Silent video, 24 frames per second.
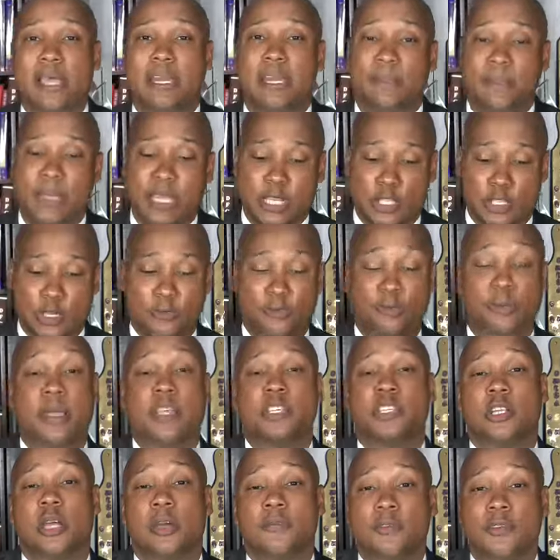Let me get your
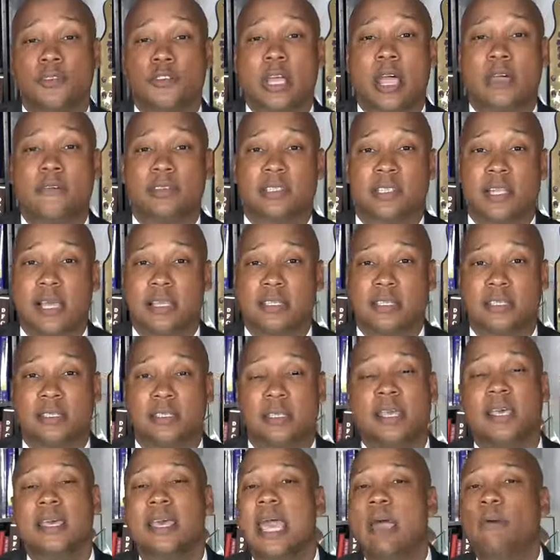information off your driver's license
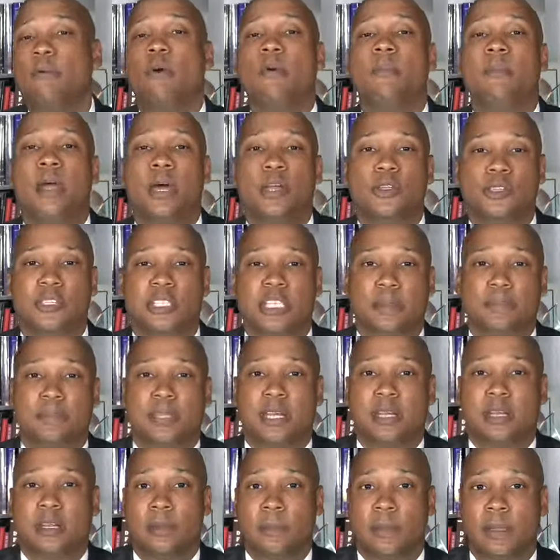and we'll mail you
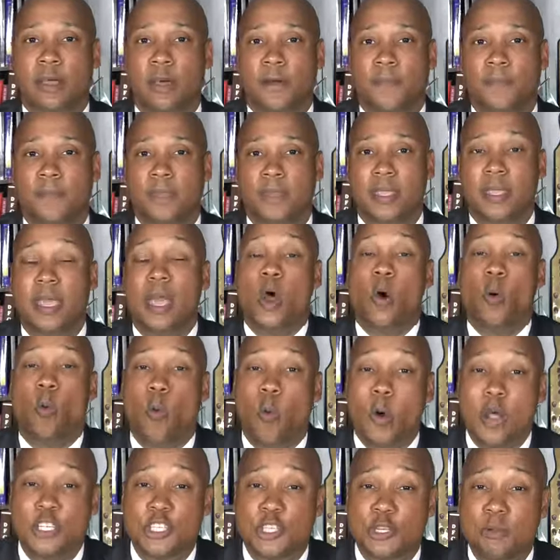something in the mail.
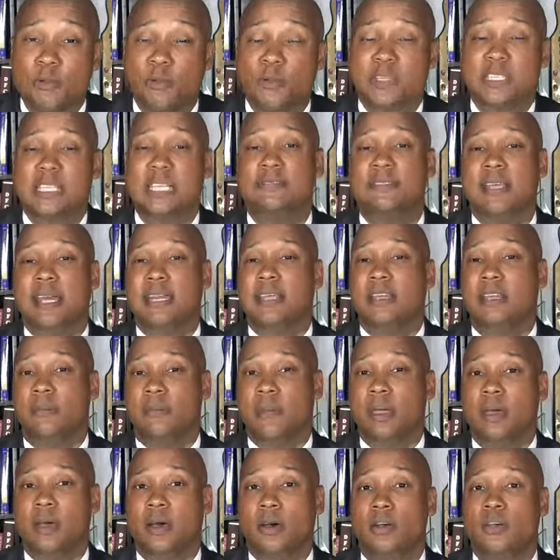Once you receive that in the
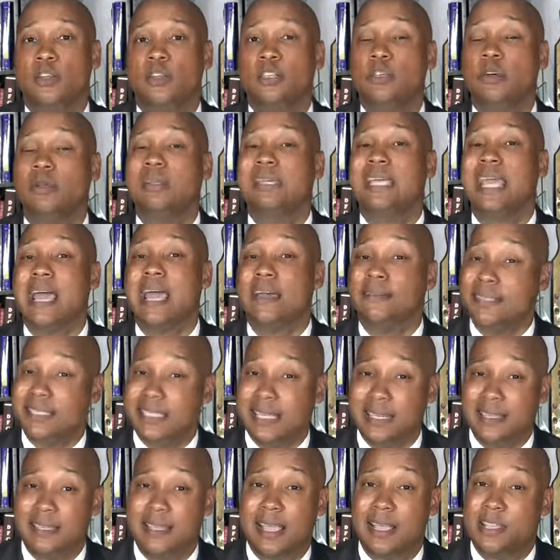mail, you only have
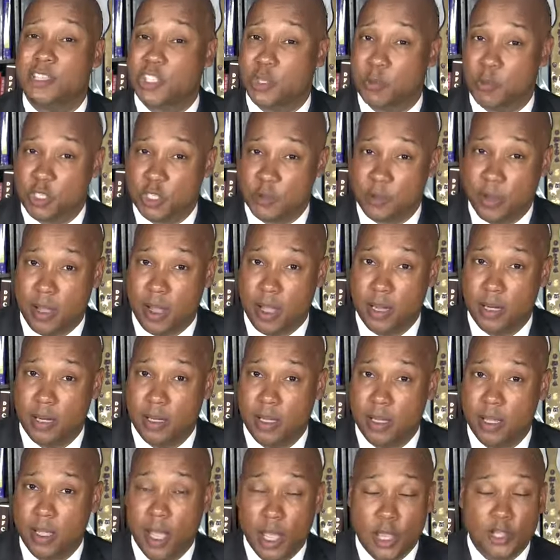10 days to respond.
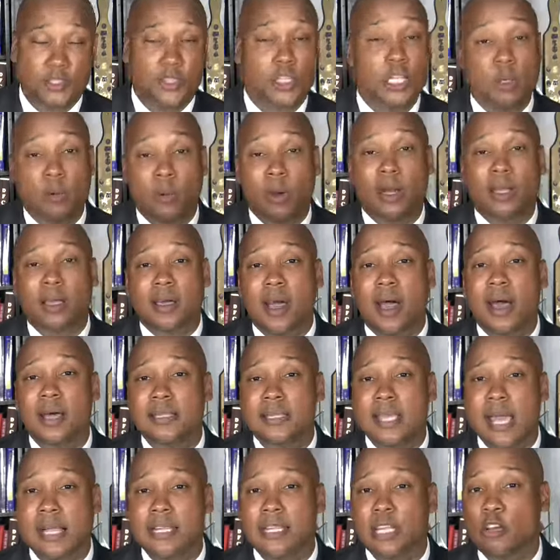So you want to
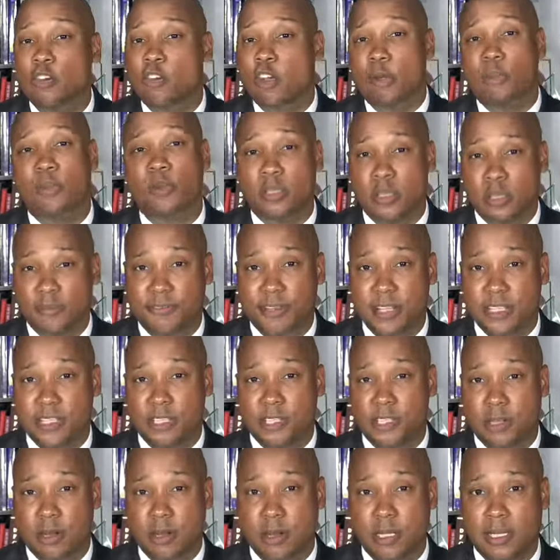contact a criminal defense
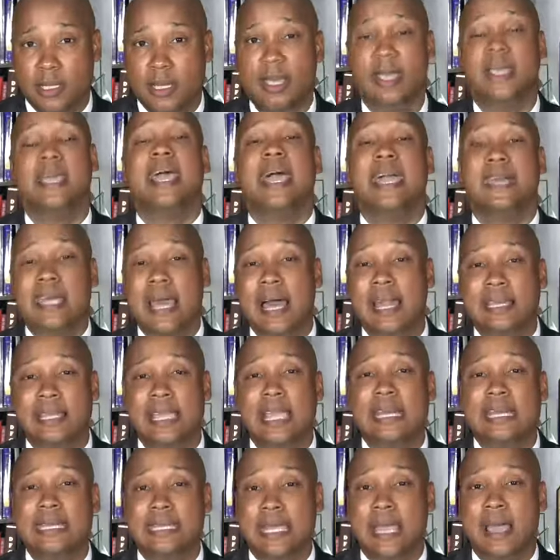attorney in
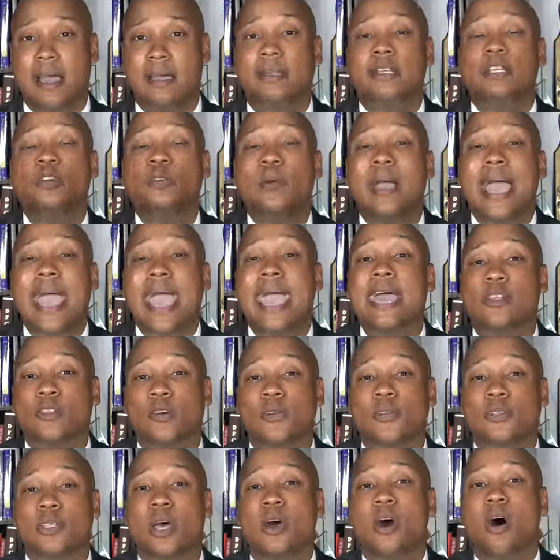Allegheny County who
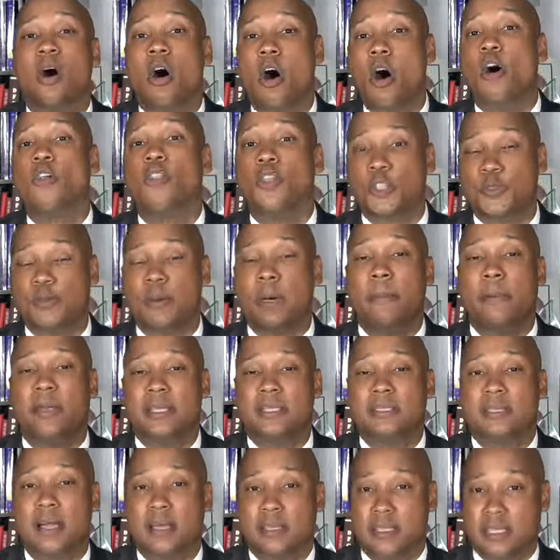handles all those public
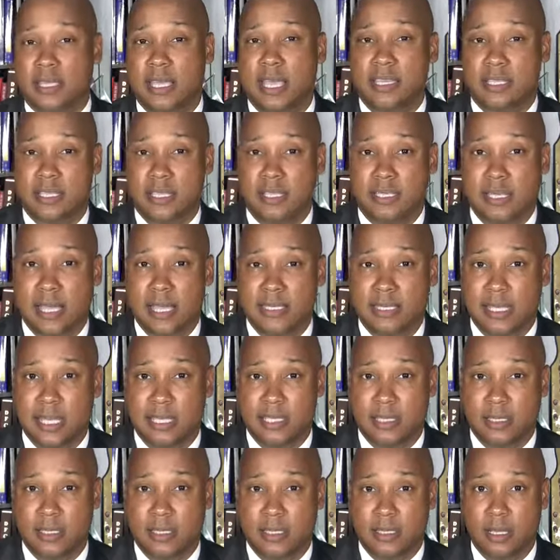intoxication
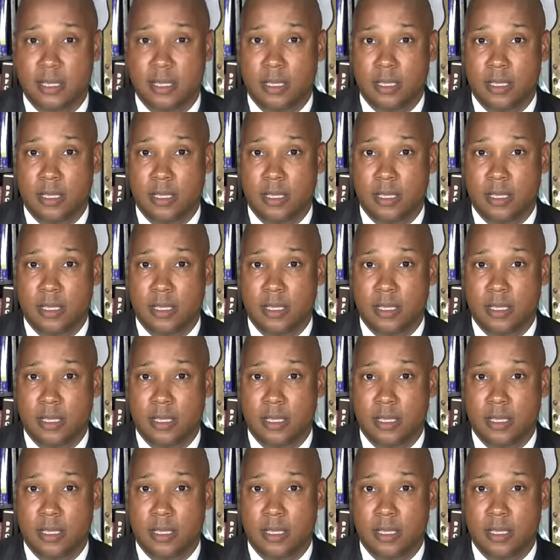citations.